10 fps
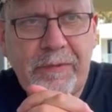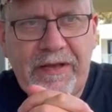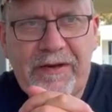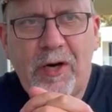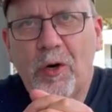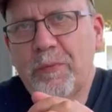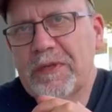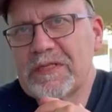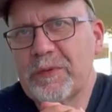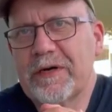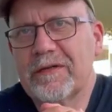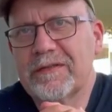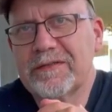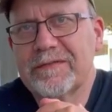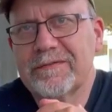We live in a hopeless
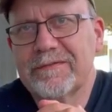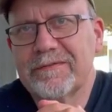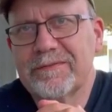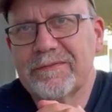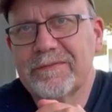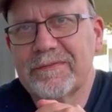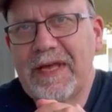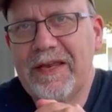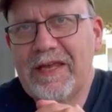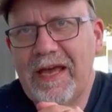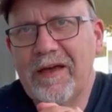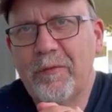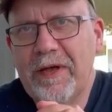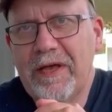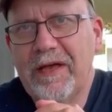world, and yet
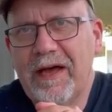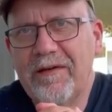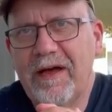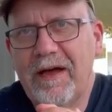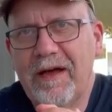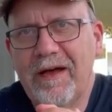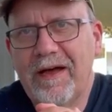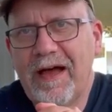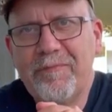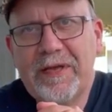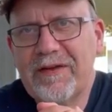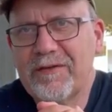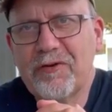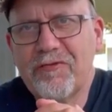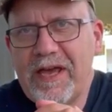we ha- have been
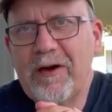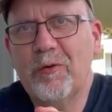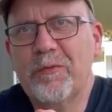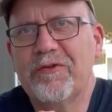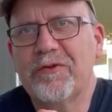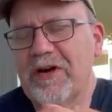given great hope through